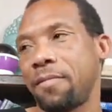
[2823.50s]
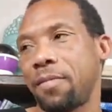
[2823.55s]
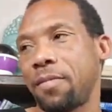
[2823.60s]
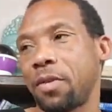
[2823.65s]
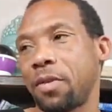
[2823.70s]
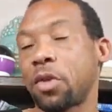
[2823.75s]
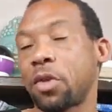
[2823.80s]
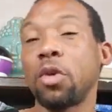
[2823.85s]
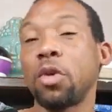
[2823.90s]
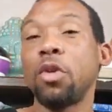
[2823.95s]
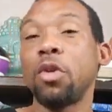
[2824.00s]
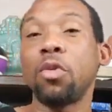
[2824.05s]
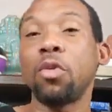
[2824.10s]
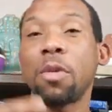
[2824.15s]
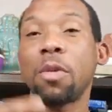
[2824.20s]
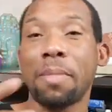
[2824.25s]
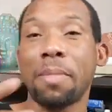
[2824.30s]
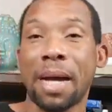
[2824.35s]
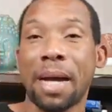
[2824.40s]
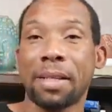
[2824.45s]
So you do
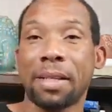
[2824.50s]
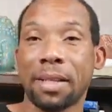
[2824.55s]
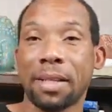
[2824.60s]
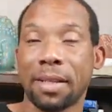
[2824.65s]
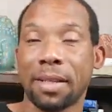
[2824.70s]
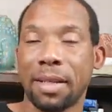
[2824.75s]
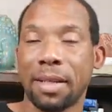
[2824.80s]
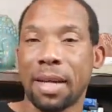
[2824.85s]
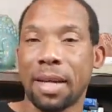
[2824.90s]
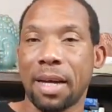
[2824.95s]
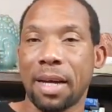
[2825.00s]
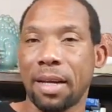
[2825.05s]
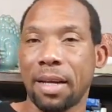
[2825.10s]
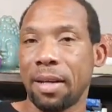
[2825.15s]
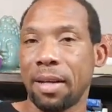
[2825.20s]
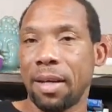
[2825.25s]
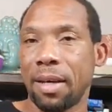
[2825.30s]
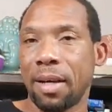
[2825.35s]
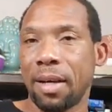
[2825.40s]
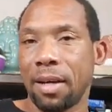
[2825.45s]
the math just like that.
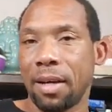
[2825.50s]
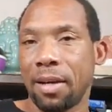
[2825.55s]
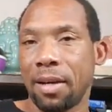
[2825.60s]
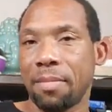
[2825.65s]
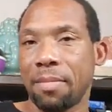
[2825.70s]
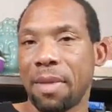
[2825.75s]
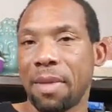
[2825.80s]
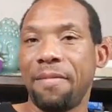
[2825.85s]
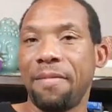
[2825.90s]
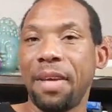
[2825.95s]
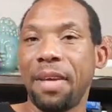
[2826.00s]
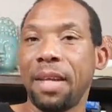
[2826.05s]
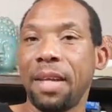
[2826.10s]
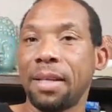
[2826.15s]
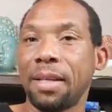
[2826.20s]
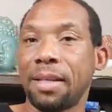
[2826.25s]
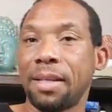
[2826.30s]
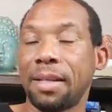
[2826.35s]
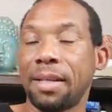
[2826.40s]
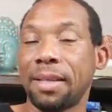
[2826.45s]
My
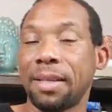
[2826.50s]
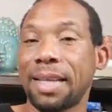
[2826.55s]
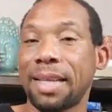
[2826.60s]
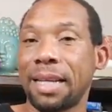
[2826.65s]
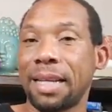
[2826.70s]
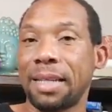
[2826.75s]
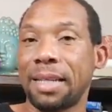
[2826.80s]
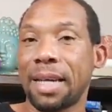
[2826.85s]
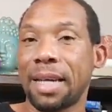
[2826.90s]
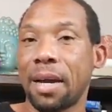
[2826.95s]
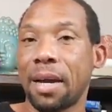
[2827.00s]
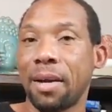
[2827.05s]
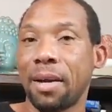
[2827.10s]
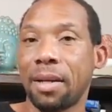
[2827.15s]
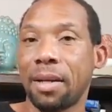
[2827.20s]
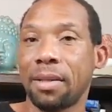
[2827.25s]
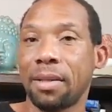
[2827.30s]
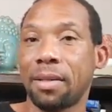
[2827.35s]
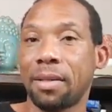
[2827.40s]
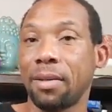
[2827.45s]
Venus is in
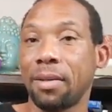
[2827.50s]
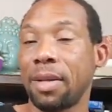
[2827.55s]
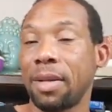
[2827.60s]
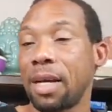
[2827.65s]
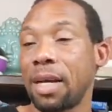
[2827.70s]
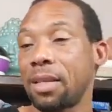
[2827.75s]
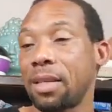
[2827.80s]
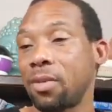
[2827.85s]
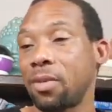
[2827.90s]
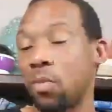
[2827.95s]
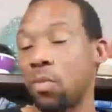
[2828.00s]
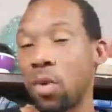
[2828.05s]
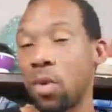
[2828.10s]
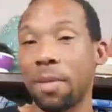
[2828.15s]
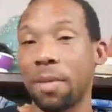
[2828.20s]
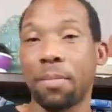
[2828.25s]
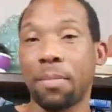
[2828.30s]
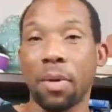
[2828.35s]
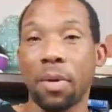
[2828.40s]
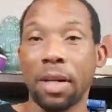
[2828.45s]
Sagittarius. So that's
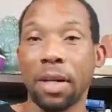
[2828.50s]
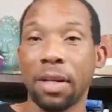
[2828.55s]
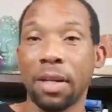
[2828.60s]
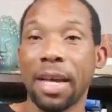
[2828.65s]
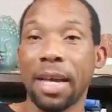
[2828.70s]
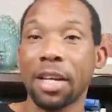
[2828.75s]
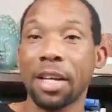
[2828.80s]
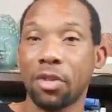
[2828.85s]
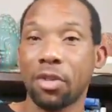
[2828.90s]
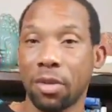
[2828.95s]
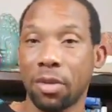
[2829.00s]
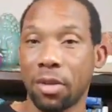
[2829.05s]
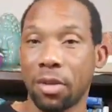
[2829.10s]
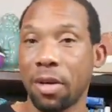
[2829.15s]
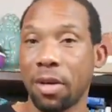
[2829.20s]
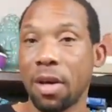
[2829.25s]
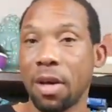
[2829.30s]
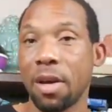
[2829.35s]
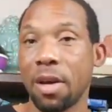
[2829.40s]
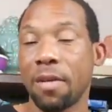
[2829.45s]
1 point extra
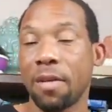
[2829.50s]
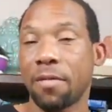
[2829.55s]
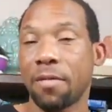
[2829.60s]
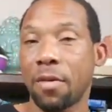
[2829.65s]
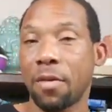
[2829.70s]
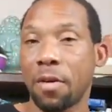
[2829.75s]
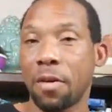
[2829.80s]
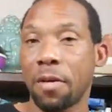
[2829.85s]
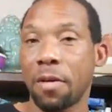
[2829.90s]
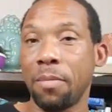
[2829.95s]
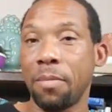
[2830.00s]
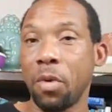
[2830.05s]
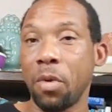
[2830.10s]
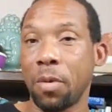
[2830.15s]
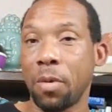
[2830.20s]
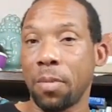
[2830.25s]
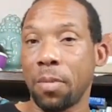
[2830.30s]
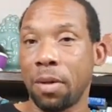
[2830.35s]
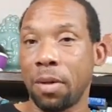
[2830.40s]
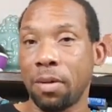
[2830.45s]
for
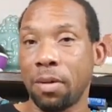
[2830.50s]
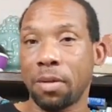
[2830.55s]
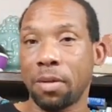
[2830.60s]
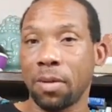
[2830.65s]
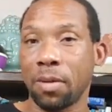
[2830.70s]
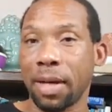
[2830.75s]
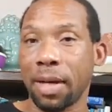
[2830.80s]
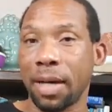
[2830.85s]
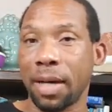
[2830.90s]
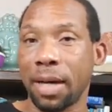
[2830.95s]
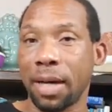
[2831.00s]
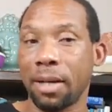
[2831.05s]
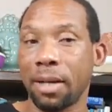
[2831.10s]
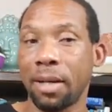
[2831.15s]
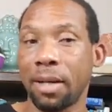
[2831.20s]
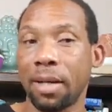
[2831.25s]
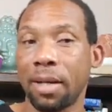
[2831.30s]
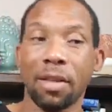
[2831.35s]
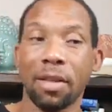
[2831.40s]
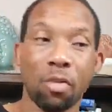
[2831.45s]
mutable. So I got
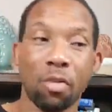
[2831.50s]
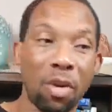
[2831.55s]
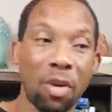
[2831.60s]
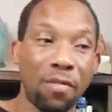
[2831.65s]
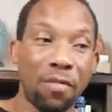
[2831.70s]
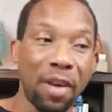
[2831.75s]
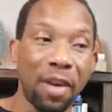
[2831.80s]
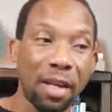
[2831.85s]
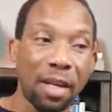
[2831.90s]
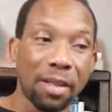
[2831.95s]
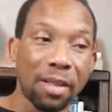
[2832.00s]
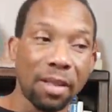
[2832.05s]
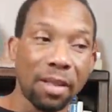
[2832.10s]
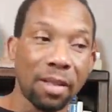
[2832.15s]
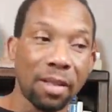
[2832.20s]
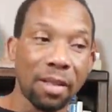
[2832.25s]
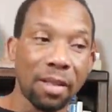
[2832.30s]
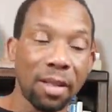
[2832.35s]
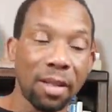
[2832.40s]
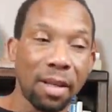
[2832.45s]
3
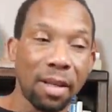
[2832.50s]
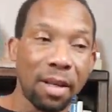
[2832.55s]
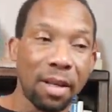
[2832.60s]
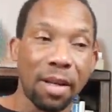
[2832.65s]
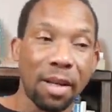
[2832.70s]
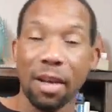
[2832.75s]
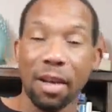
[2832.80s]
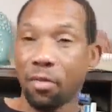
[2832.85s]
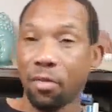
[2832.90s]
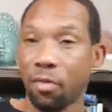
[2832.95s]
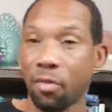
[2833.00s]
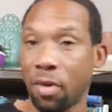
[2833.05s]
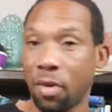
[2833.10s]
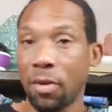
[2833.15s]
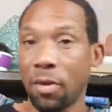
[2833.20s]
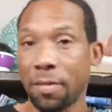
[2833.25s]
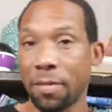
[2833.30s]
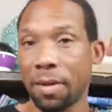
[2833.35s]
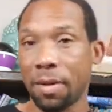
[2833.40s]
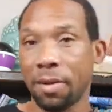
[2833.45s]
fixed and 3
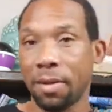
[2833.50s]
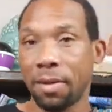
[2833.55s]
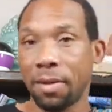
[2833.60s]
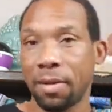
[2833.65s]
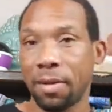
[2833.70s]
mutable.